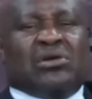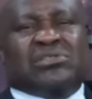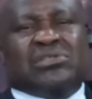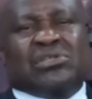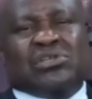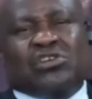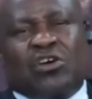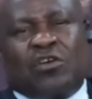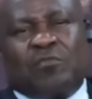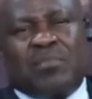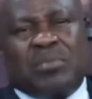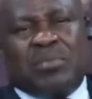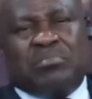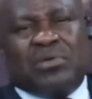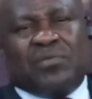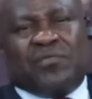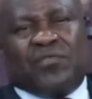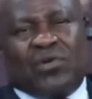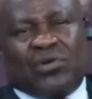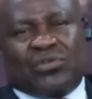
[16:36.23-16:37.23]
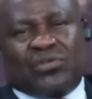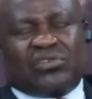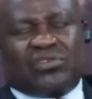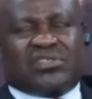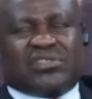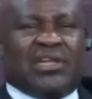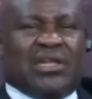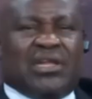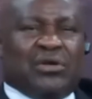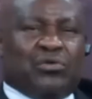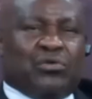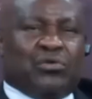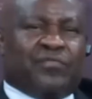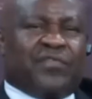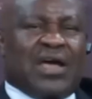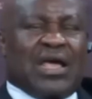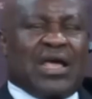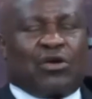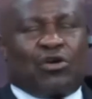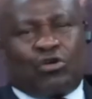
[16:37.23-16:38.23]
the government before told them they go
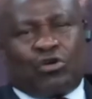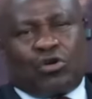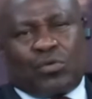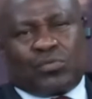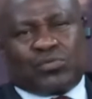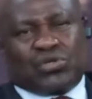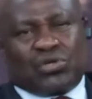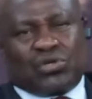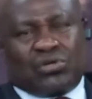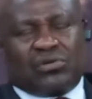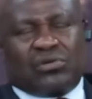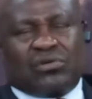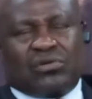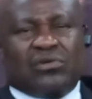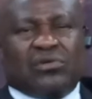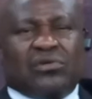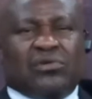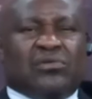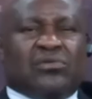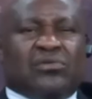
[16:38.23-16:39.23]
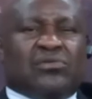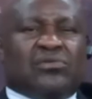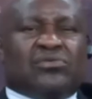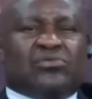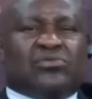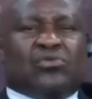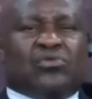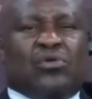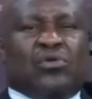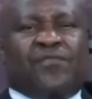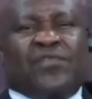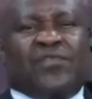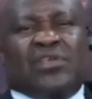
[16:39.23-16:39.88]
fight corruption. So if you